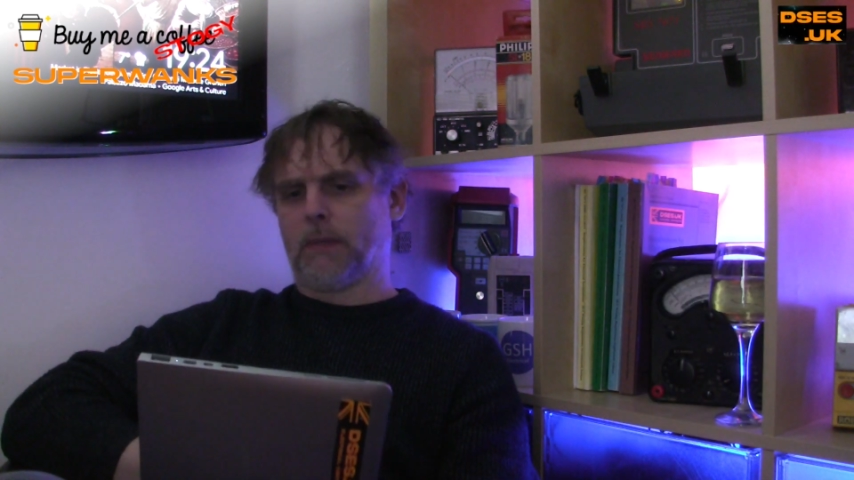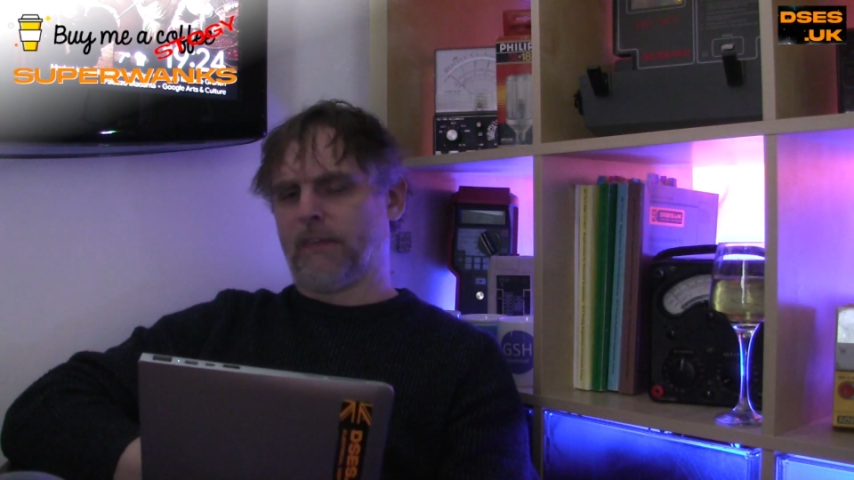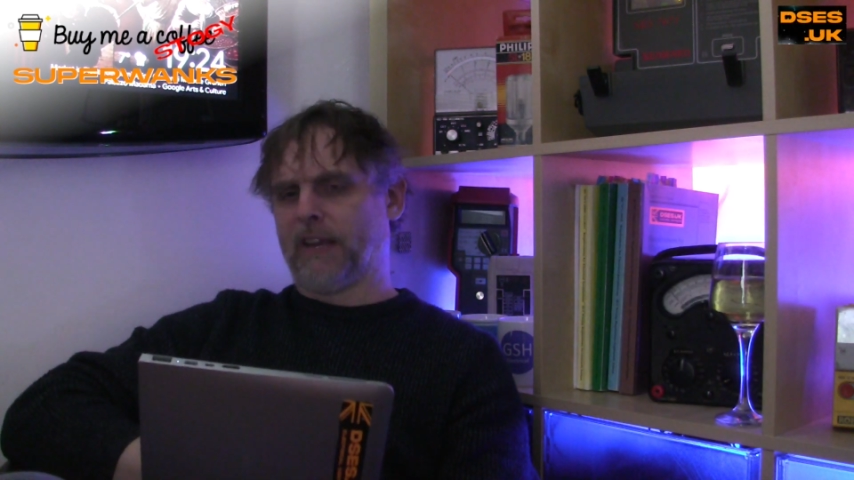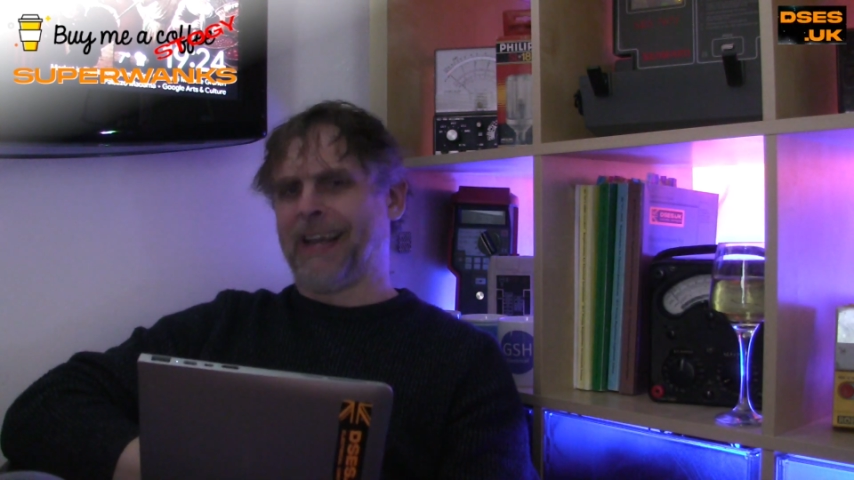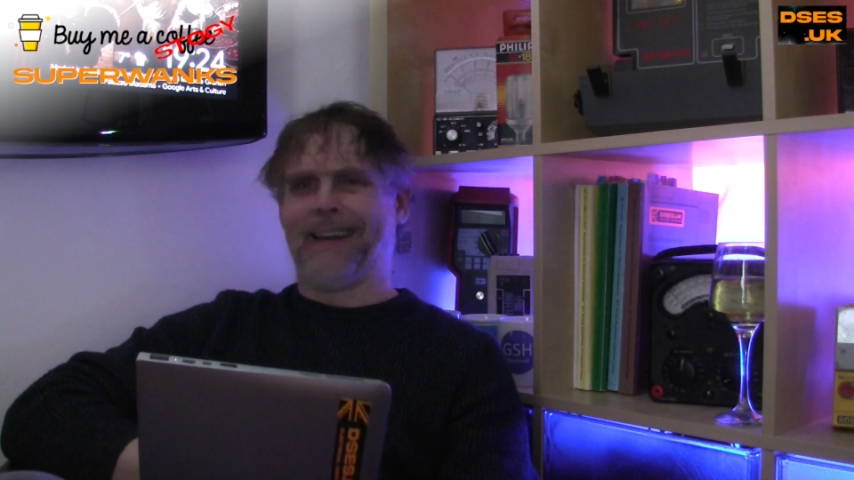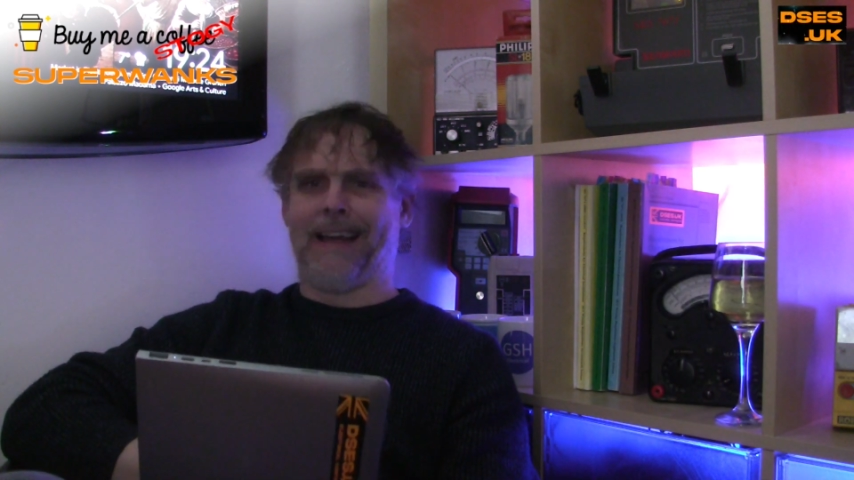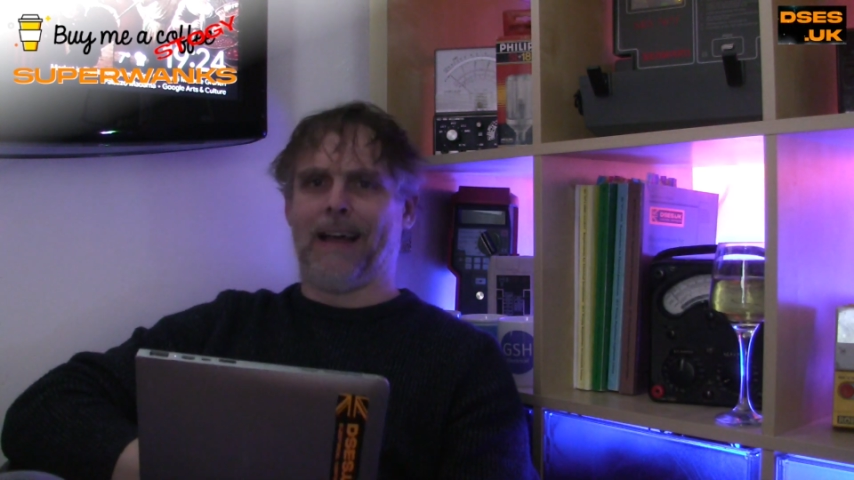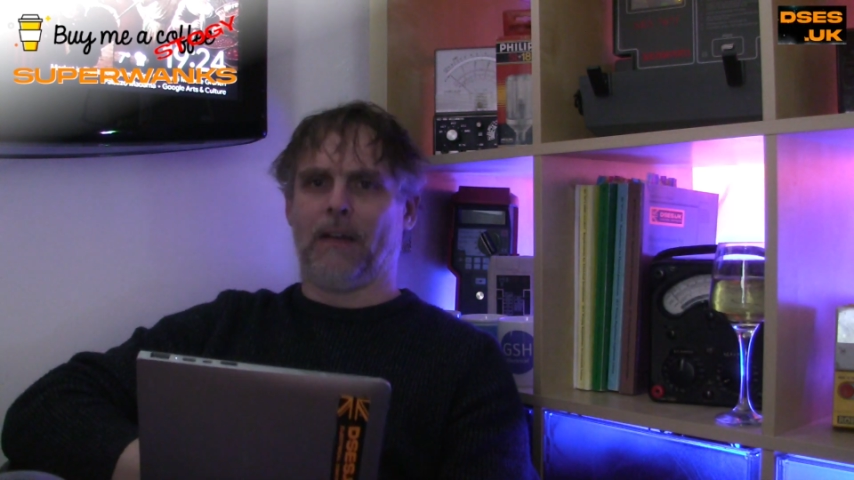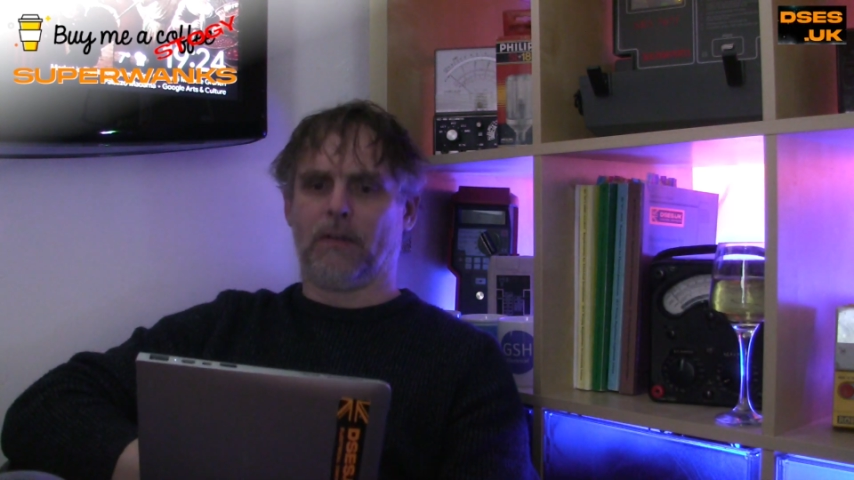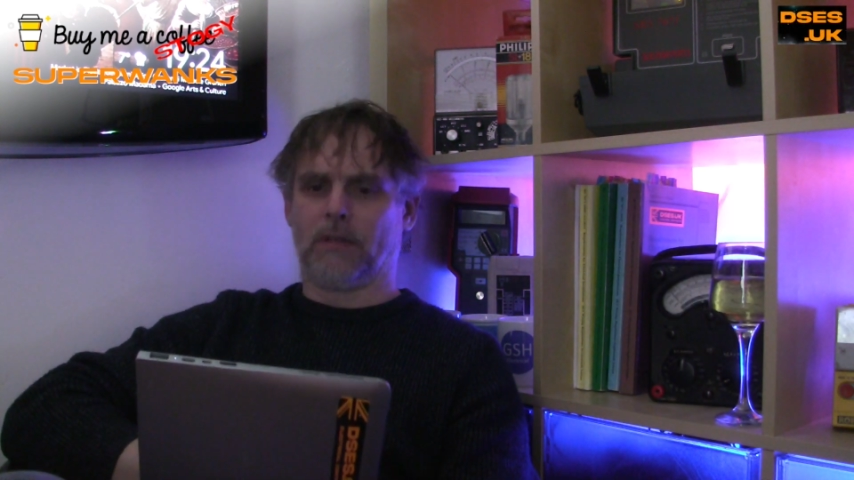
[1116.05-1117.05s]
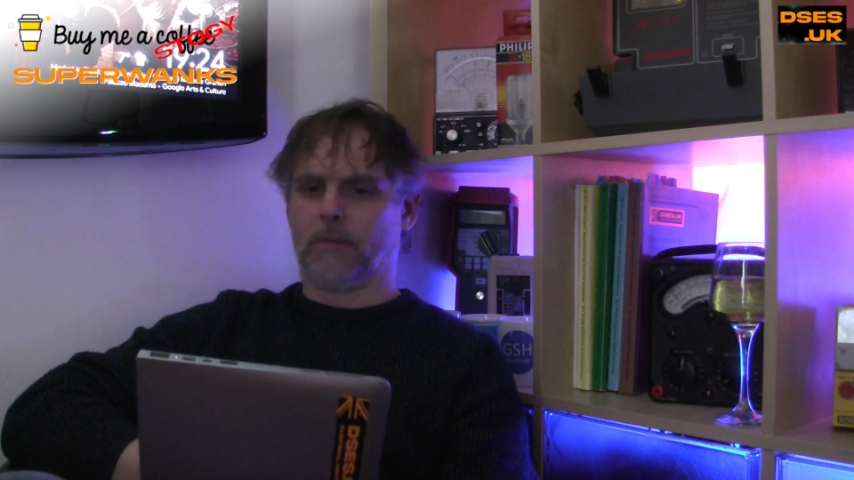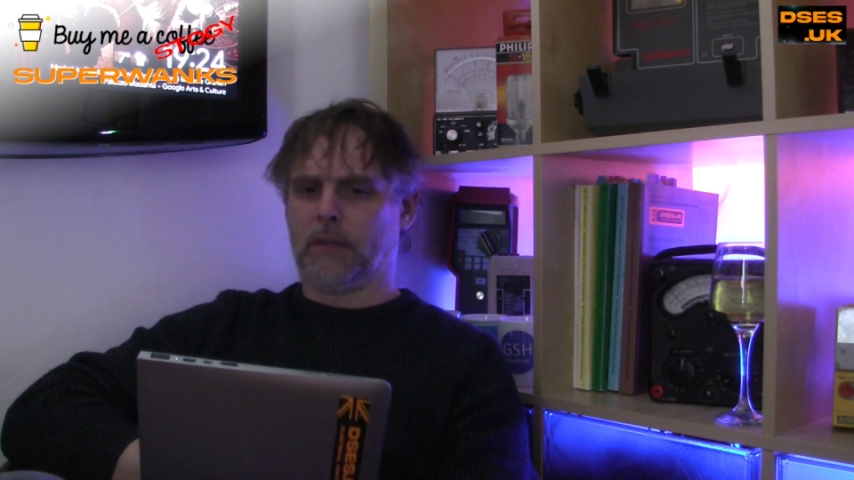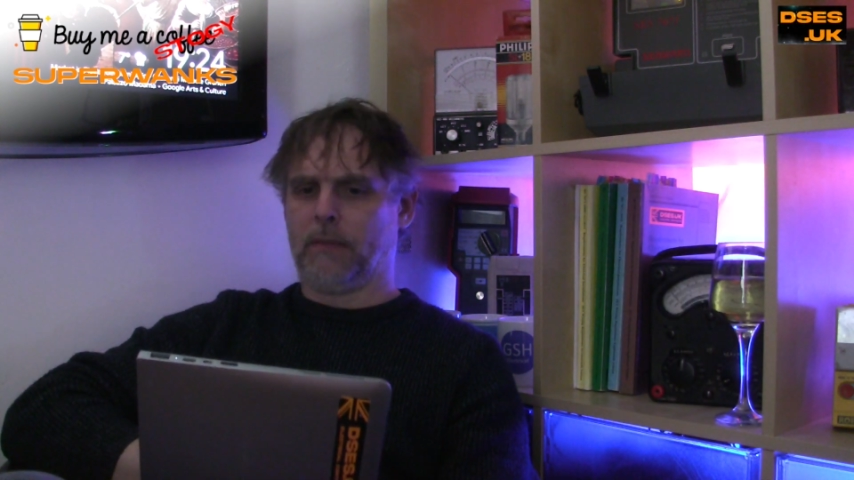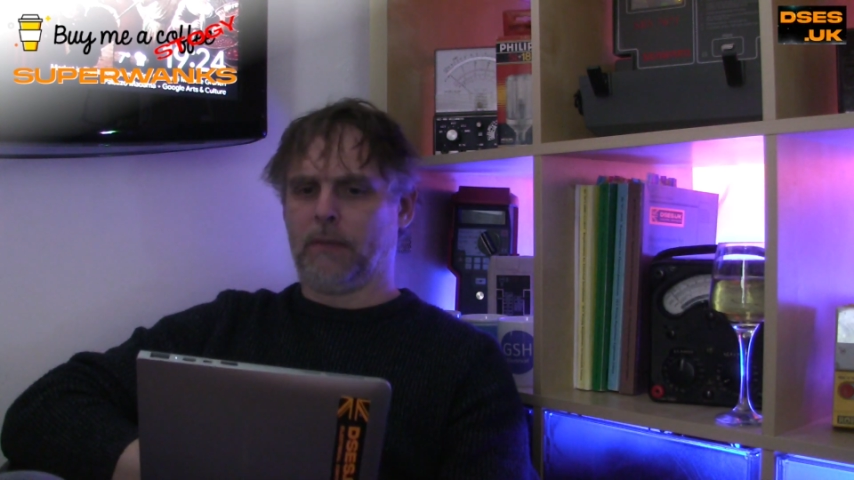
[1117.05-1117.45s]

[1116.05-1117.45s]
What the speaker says: of a canal or something,